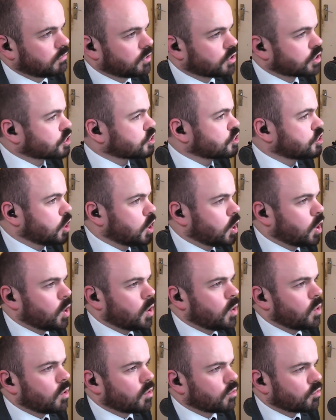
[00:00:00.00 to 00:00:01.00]
There's
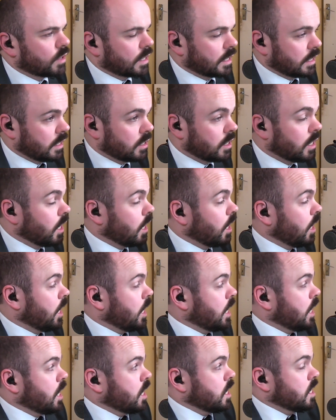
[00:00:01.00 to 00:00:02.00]
no regulation.
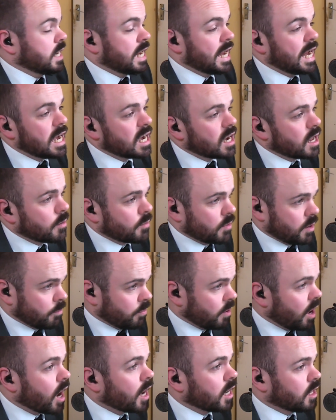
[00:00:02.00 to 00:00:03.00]
Nadab and
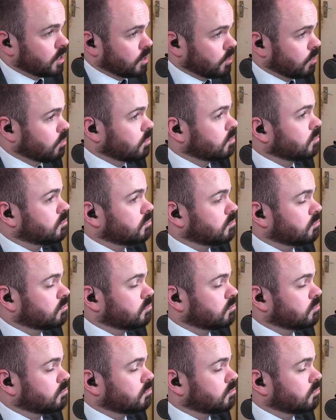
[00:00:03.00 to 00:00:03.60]
Abihu...